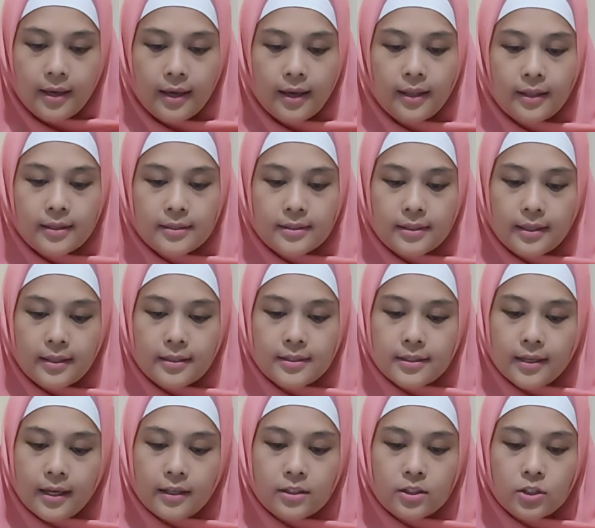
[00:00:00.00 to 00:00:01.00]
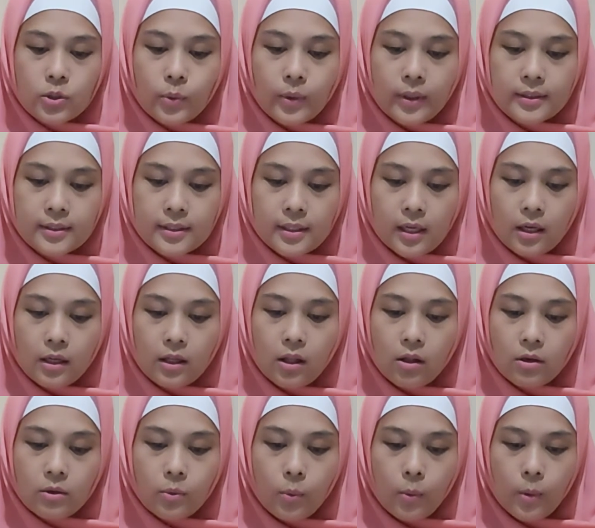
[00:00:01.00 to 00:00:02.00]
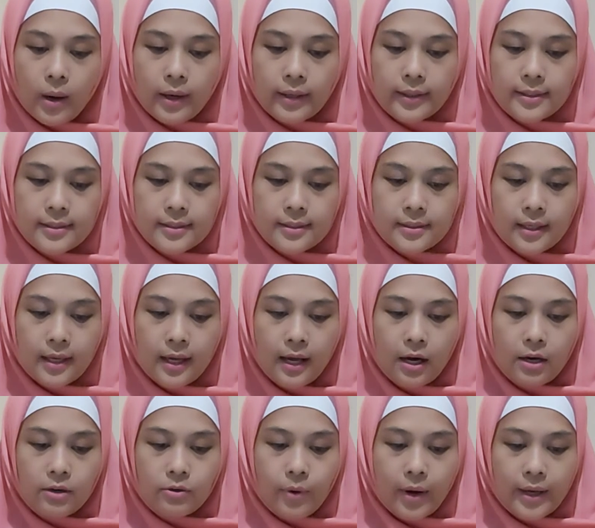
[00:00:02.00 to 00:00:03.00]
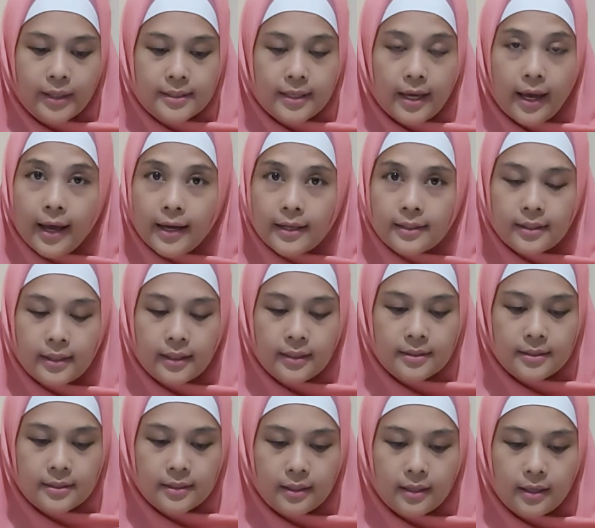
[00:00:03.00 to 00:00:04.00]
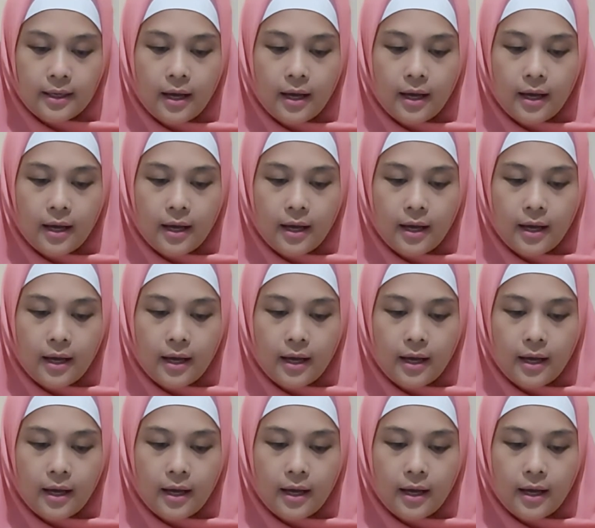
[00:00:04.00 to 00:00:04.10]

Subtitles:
Helices can twist clockwise, right-handed,